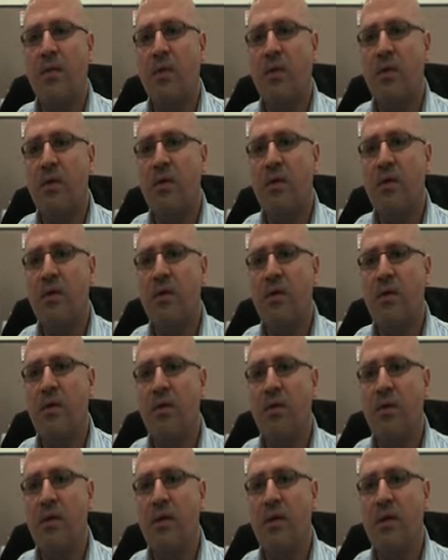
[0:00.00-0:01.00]

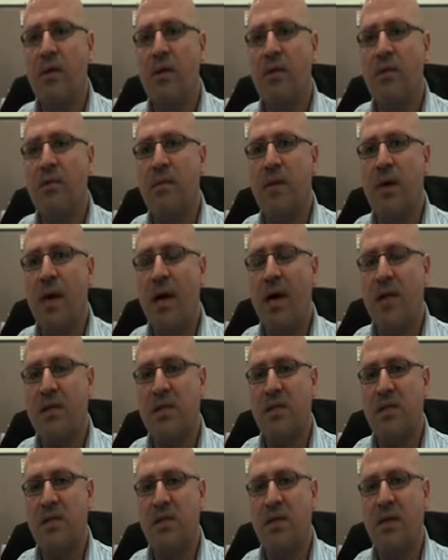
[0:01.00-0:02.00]
We are
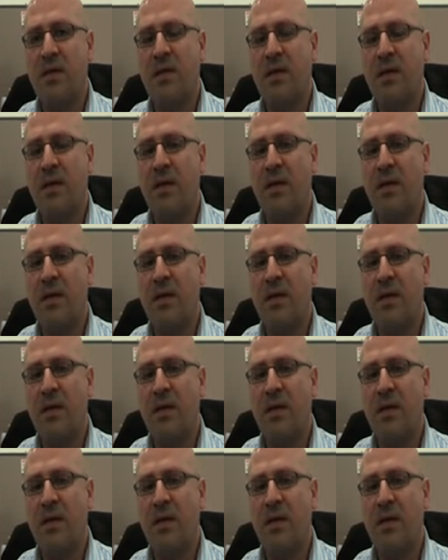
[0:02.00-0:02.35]
seeing